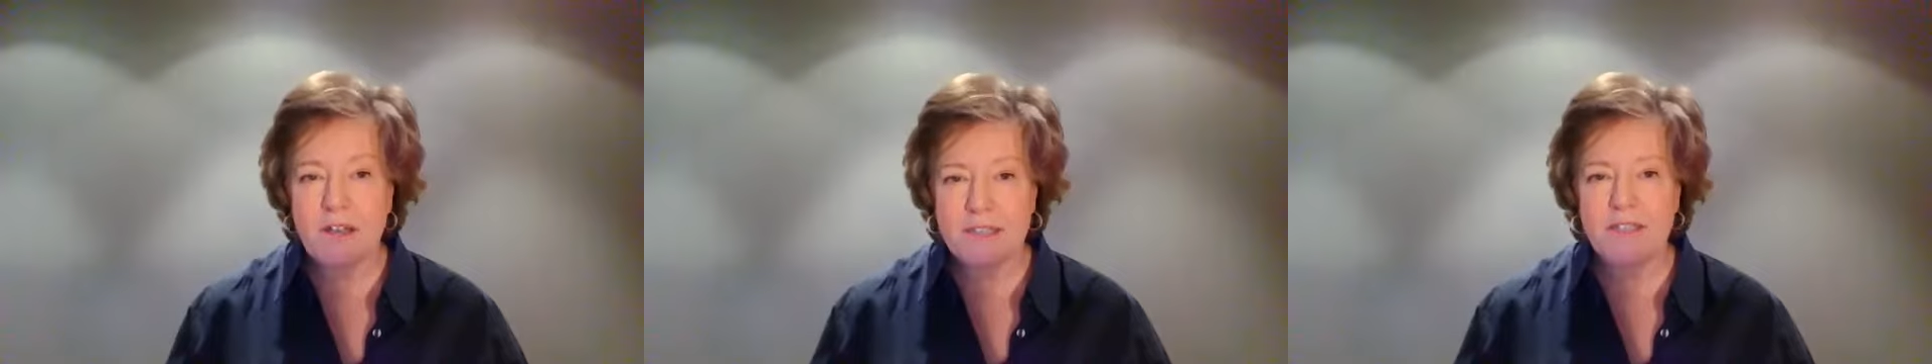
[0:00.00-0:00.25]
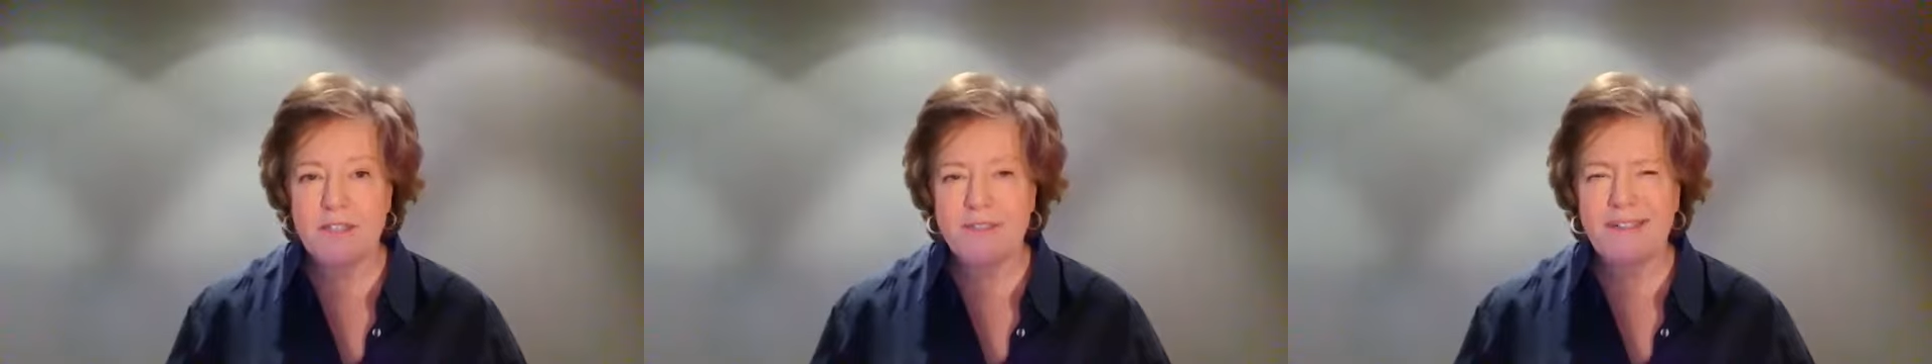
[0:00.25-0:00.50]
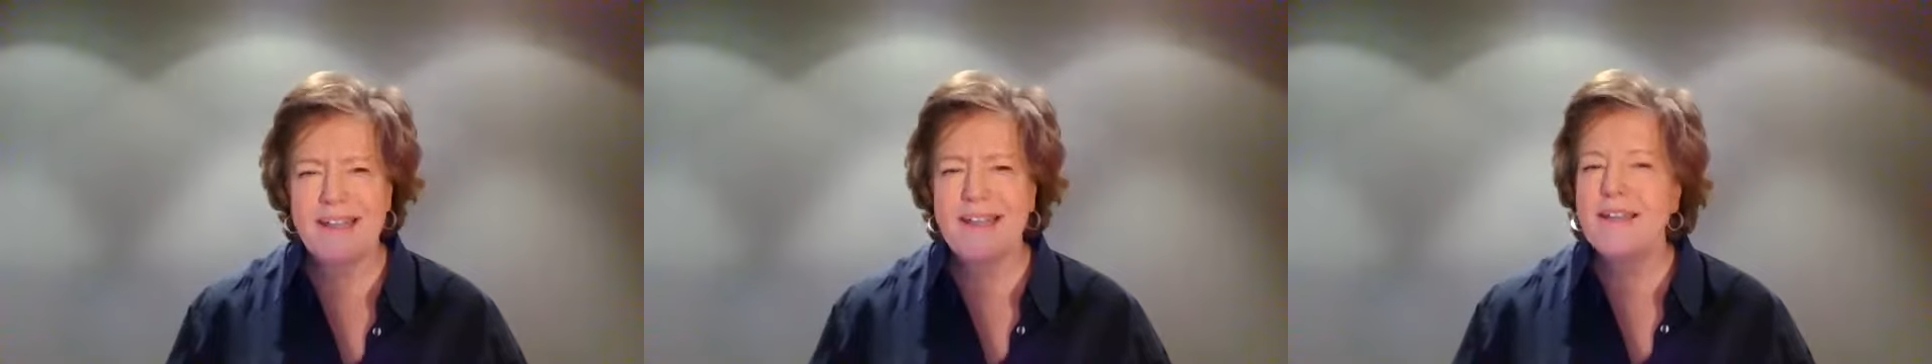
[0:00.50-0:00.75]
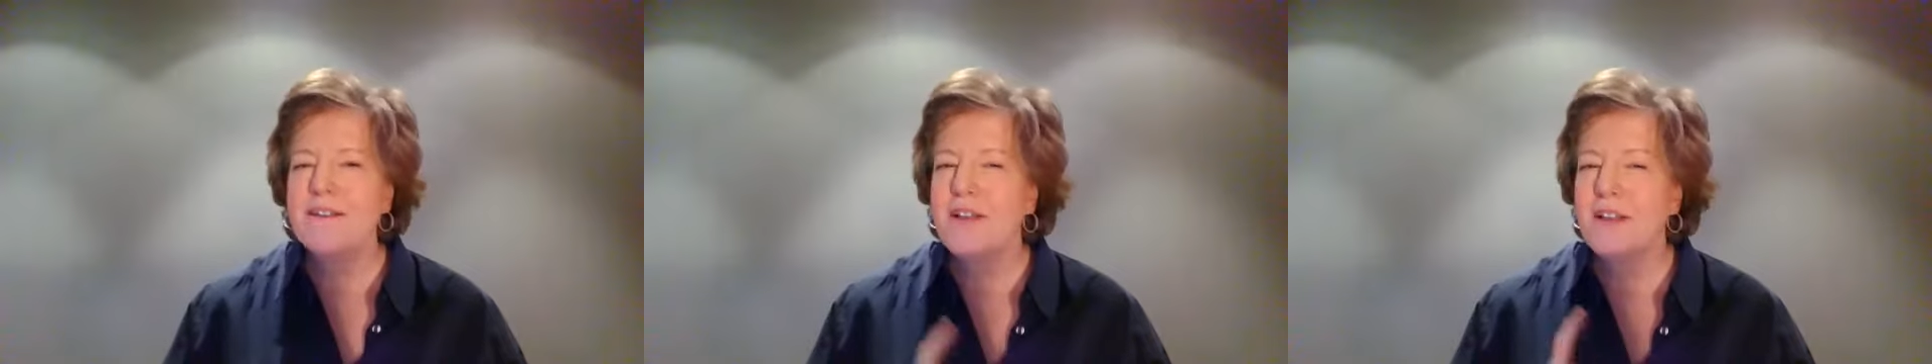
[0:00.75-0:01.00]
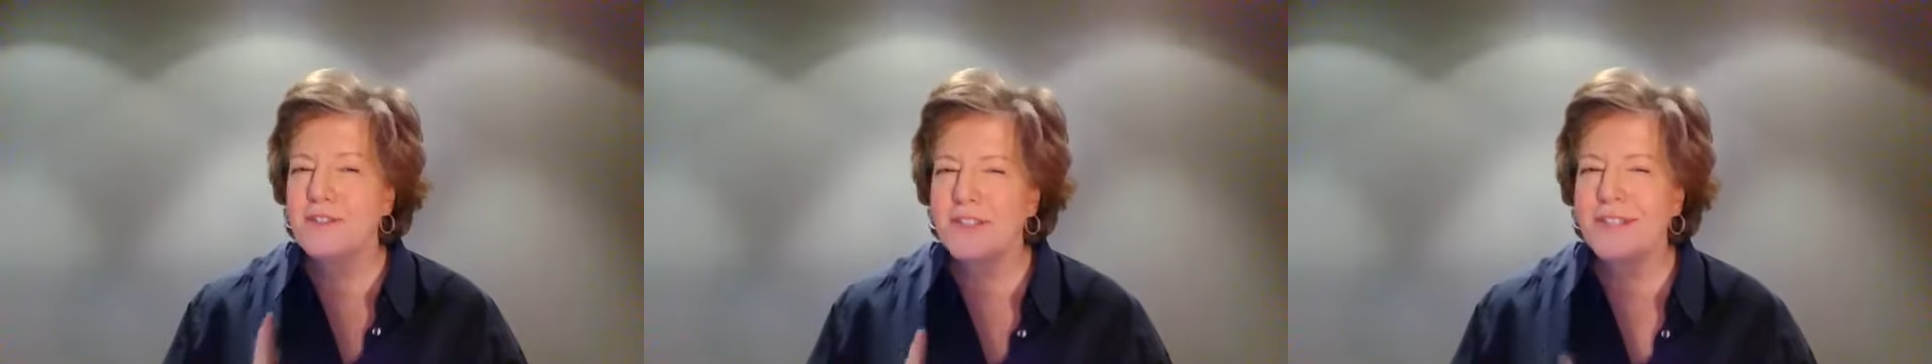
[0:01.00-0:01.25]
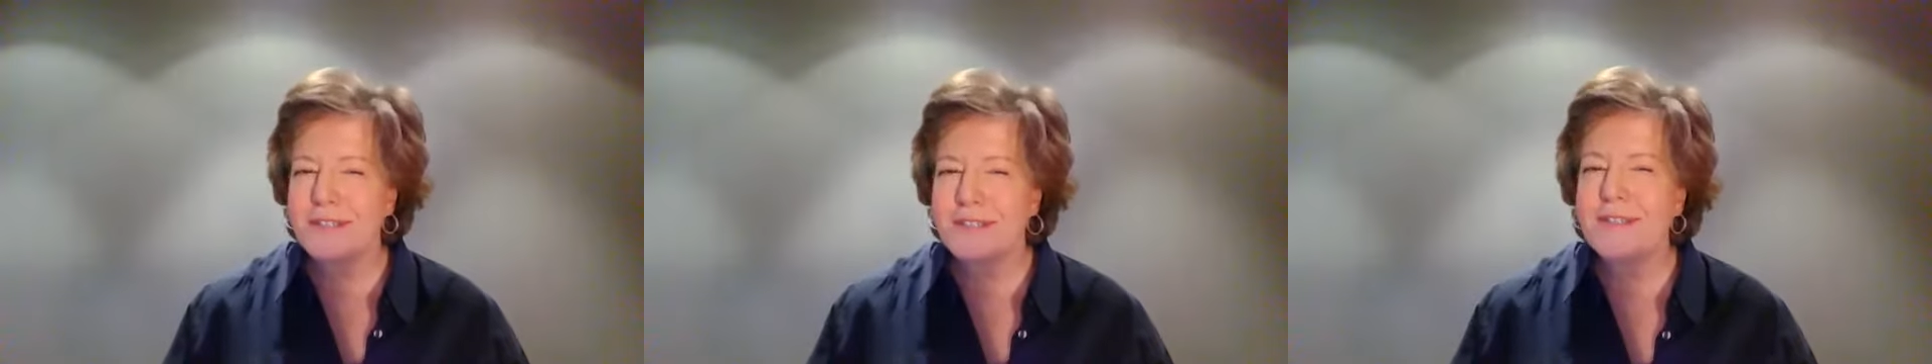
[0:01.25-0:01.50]
concert, not
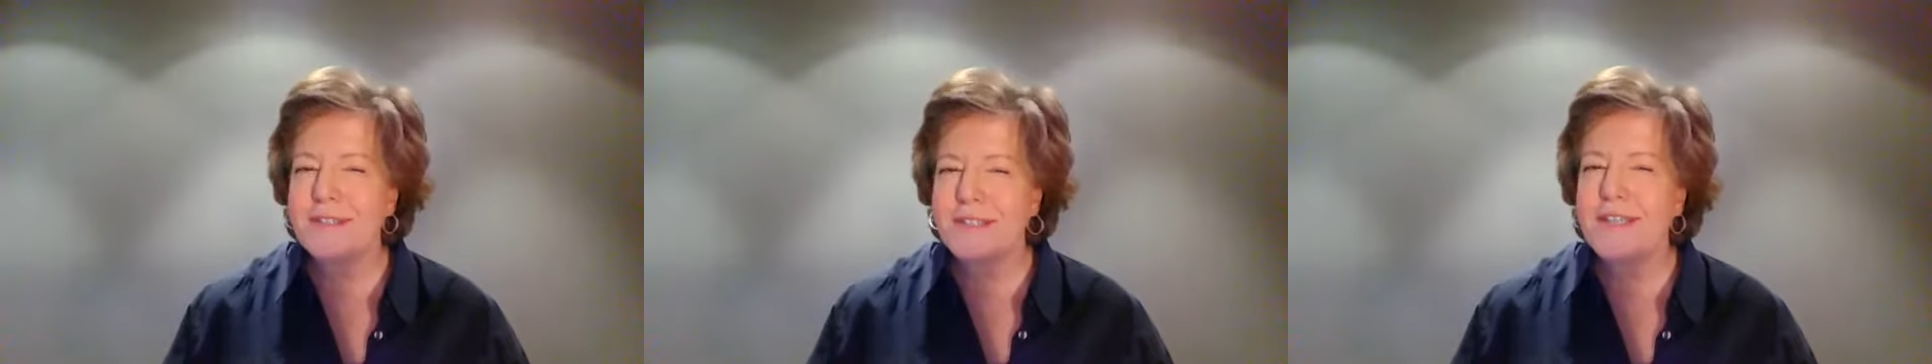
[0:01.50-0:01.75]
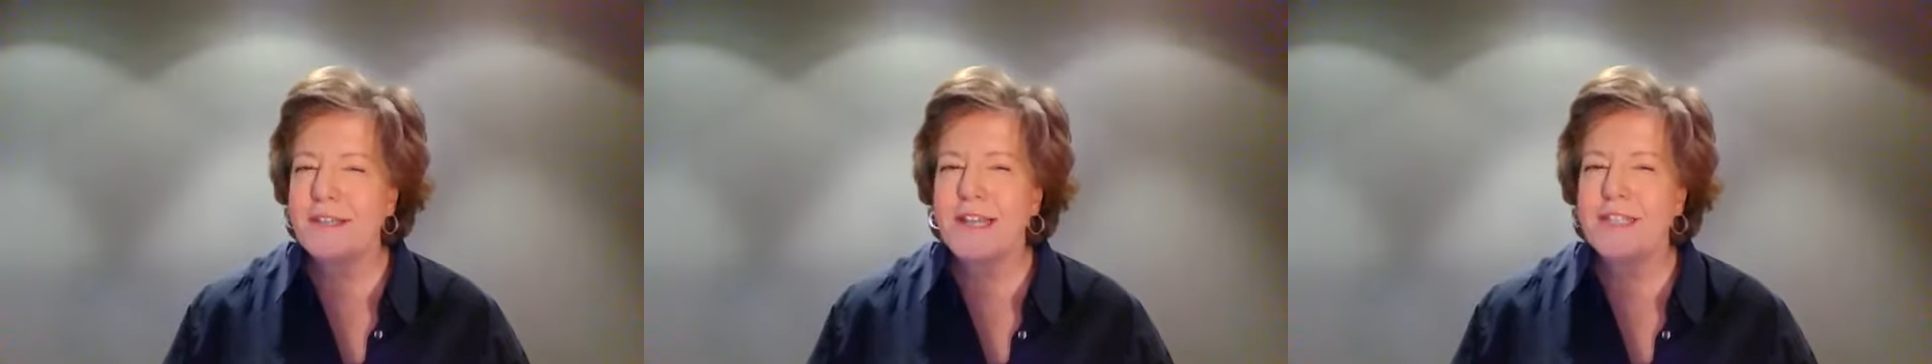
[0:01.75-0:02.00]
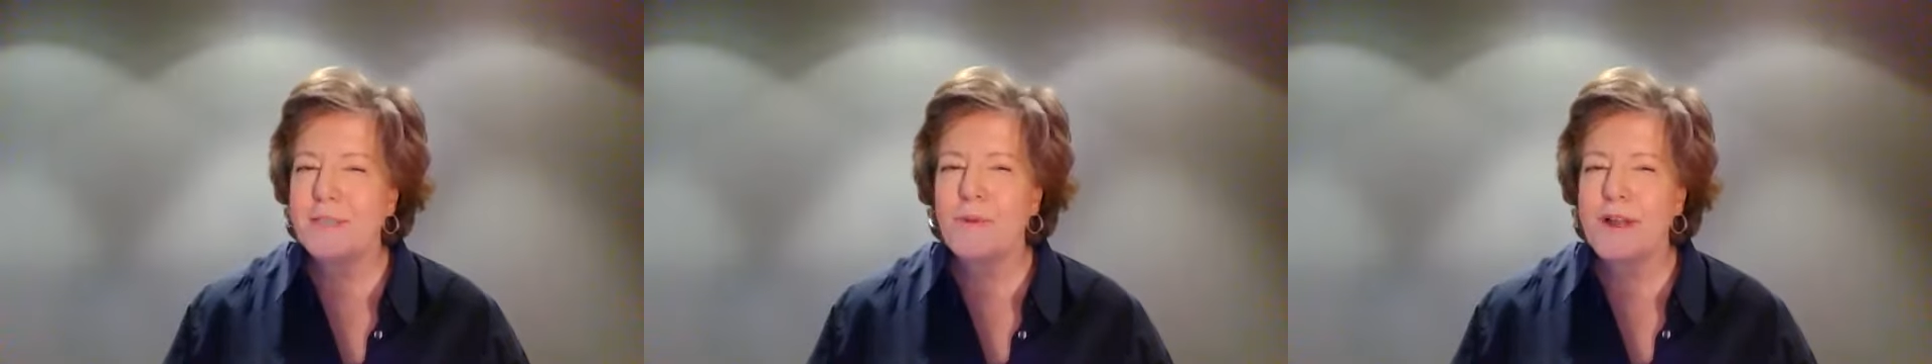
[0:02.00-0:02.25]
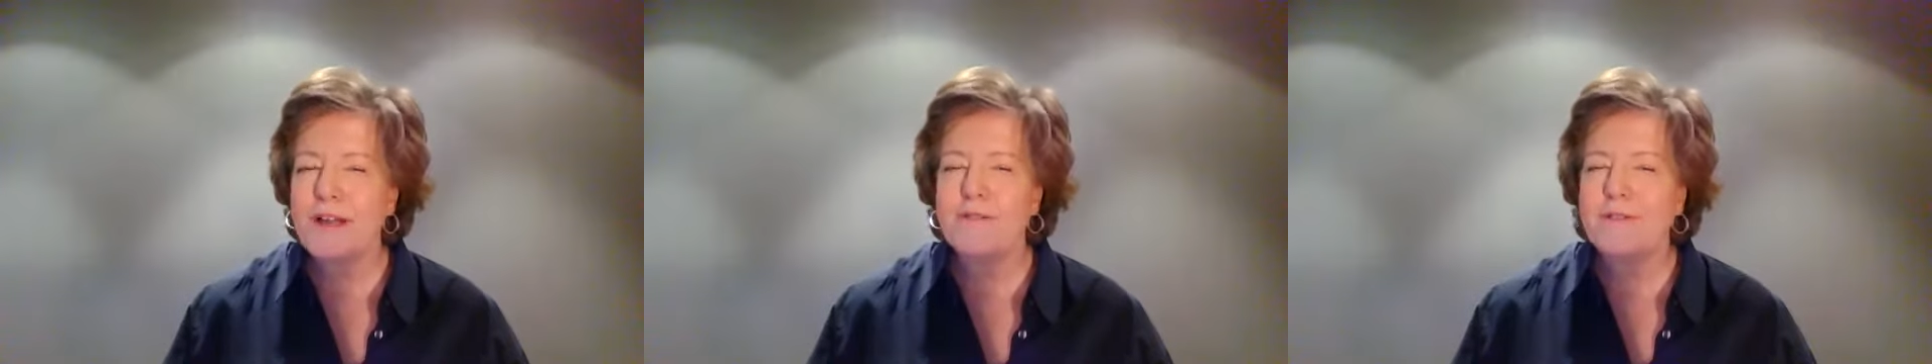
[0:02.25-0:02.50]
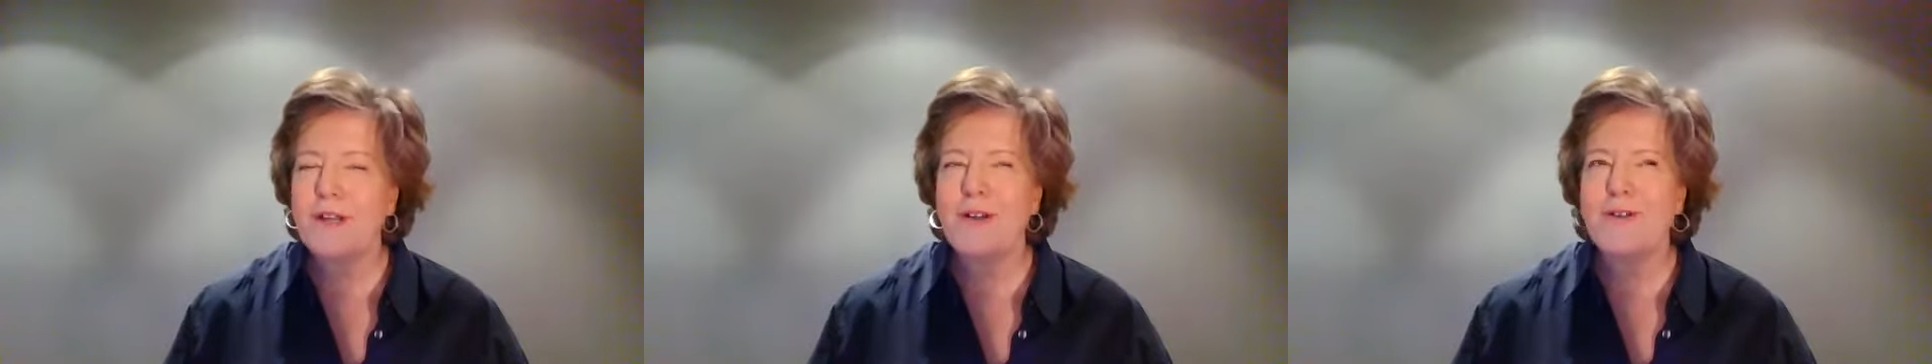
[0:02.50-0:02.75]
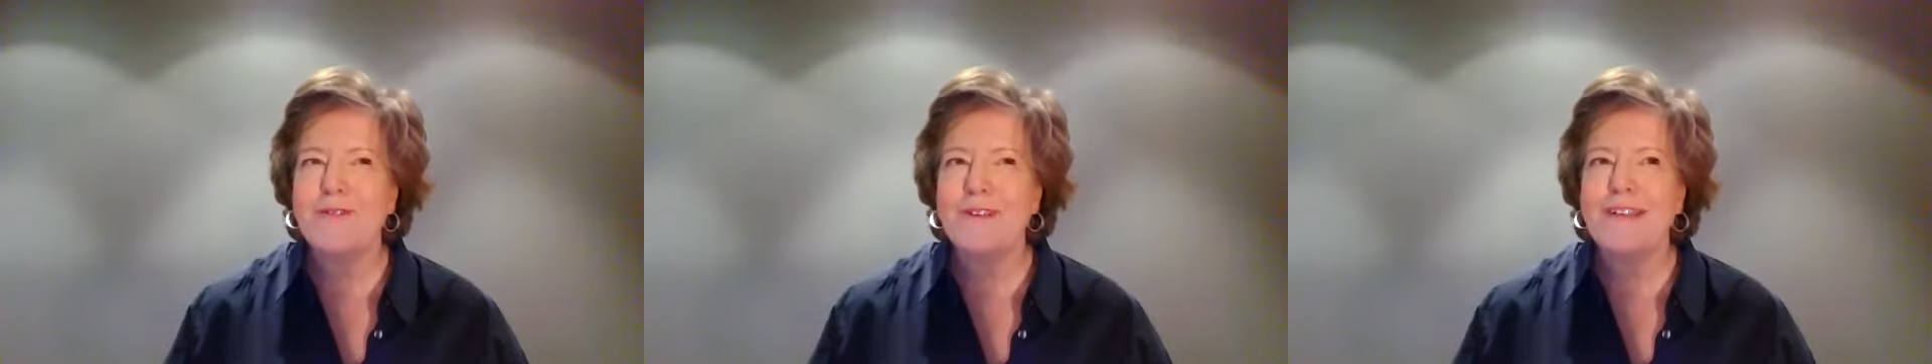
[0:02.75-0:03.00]
just to see Les Brown,
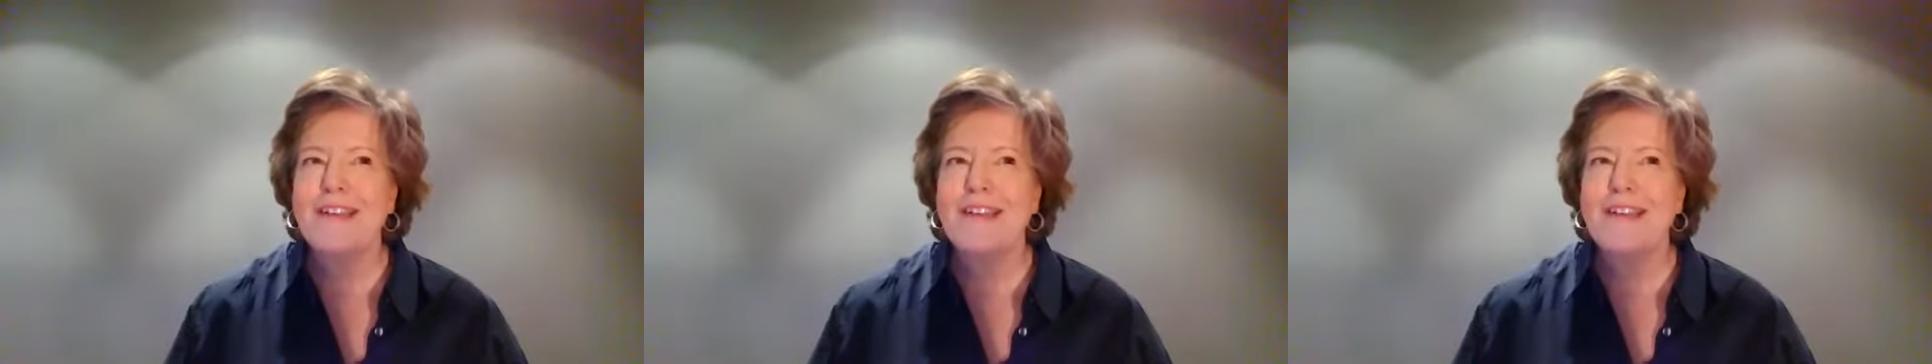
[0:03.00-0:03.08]
no.